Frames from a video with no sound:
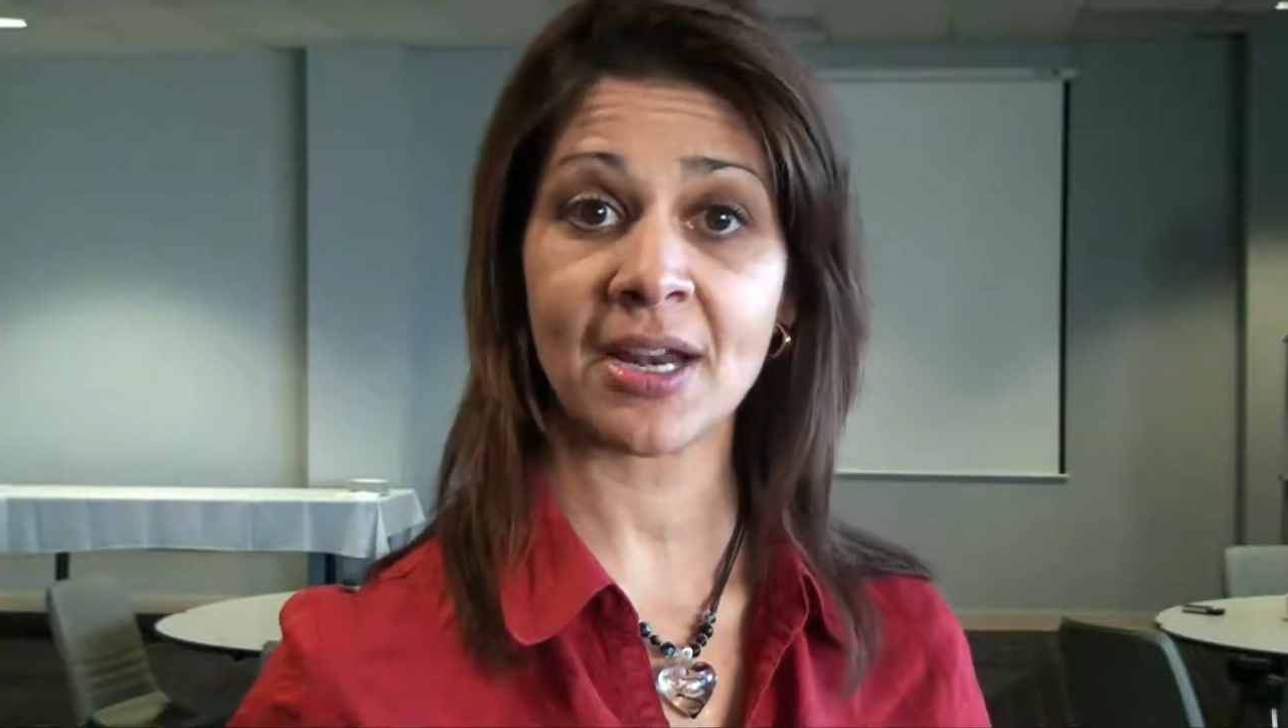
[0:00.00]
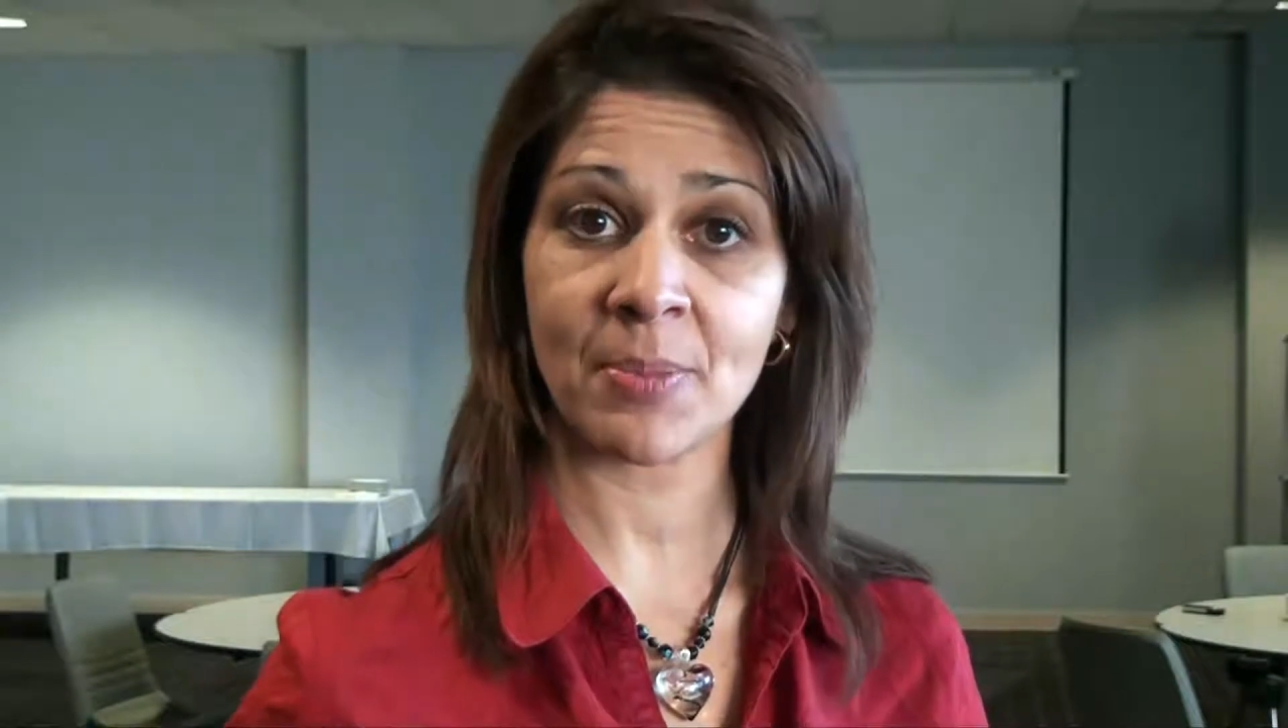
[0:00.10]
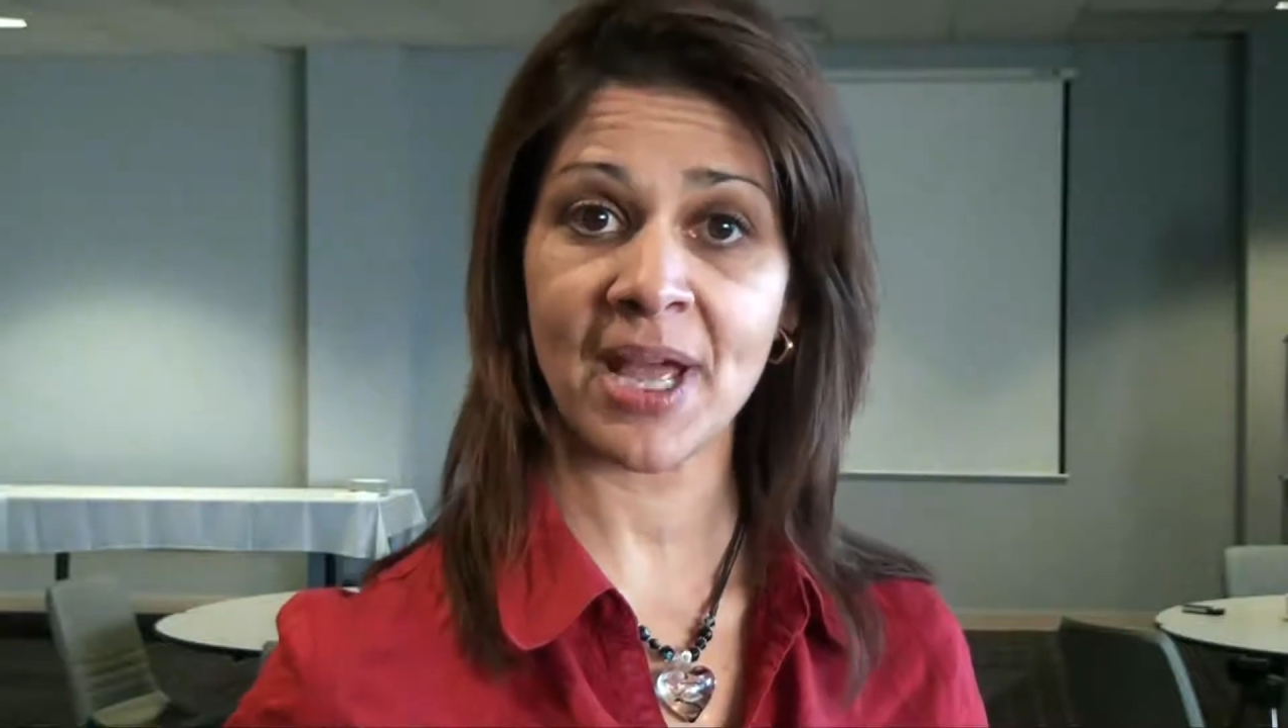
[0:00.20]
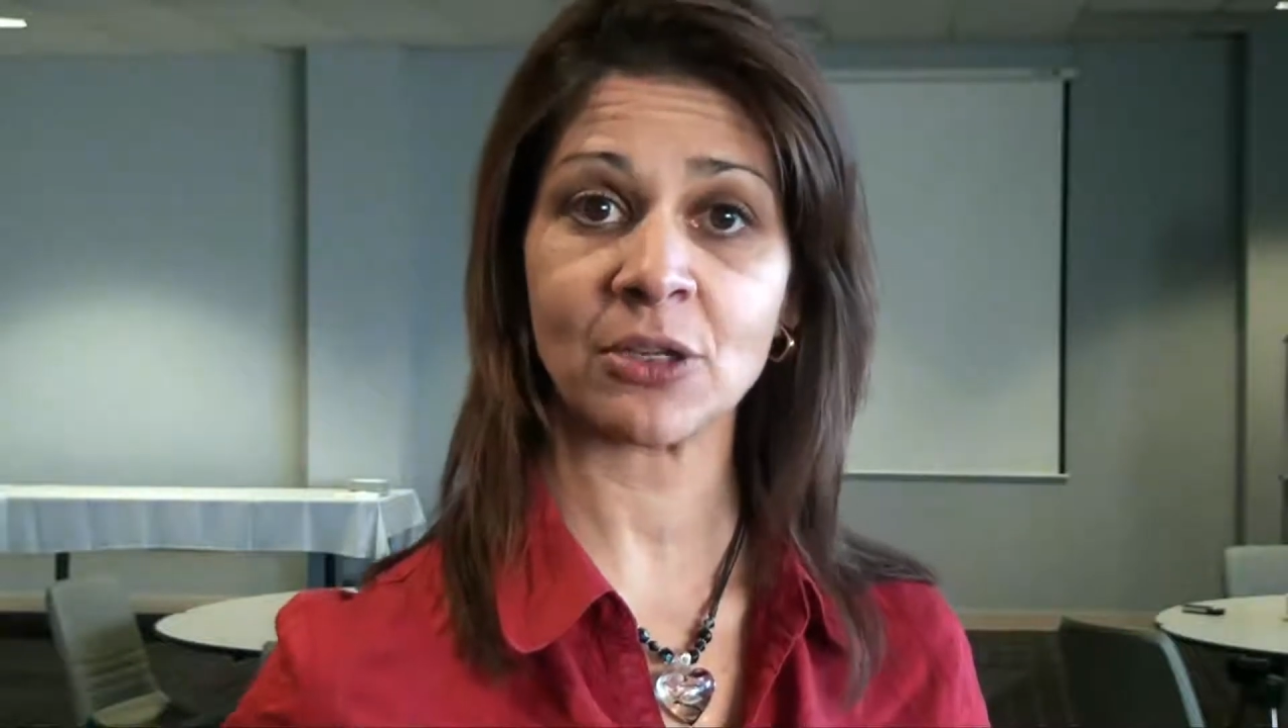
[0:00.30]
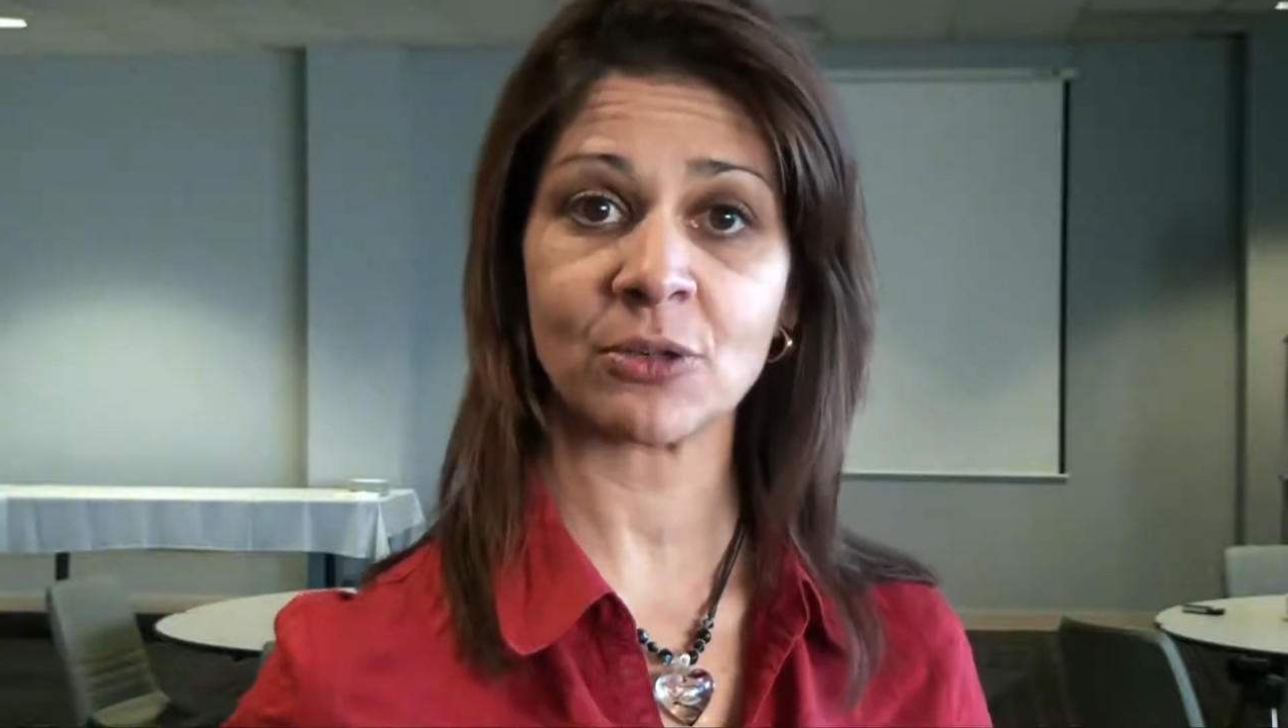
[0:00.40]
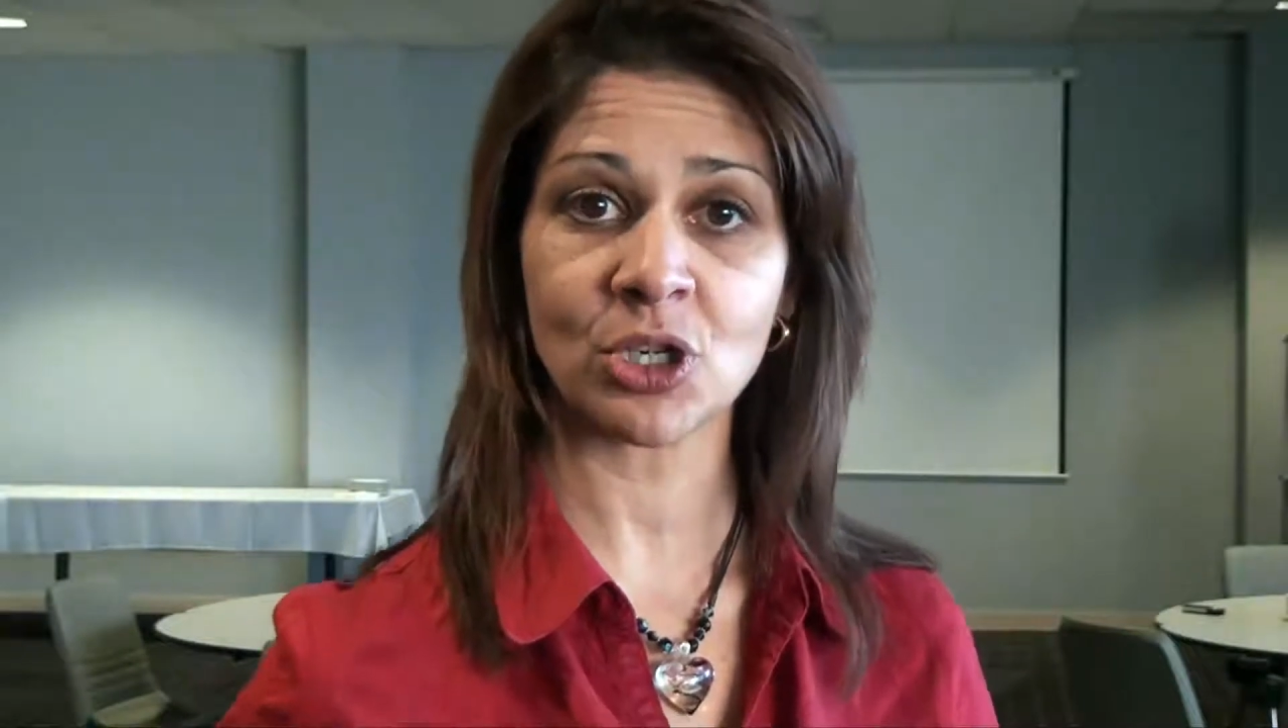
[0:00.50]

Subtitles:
and about your